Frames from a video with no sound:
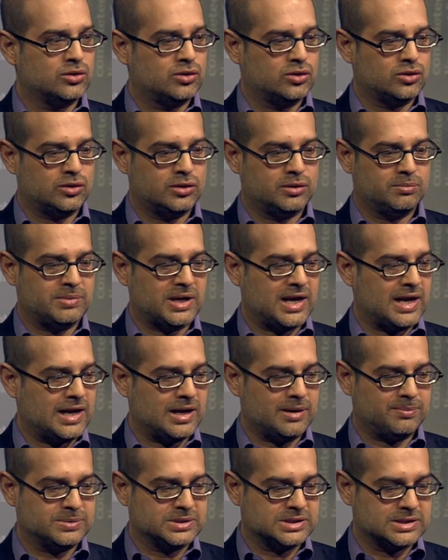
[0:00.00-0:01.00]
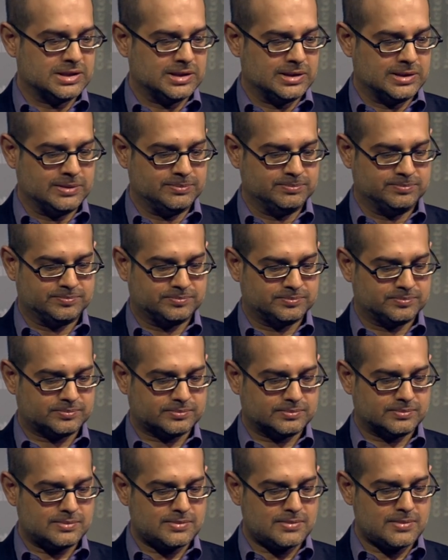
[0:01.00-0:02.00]
or perhaps um,
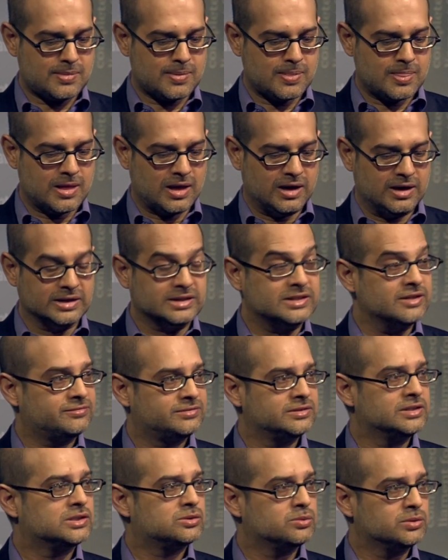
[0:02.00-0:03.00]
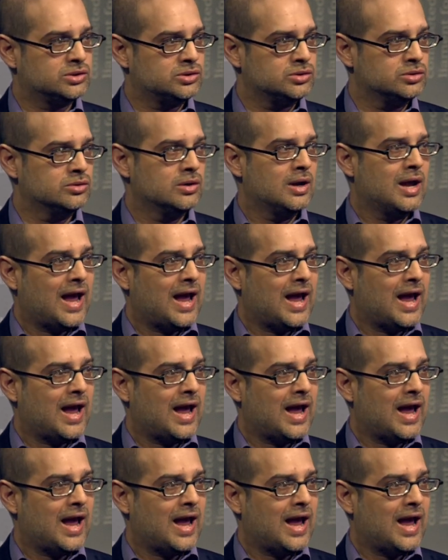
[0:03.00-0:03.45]
difference which you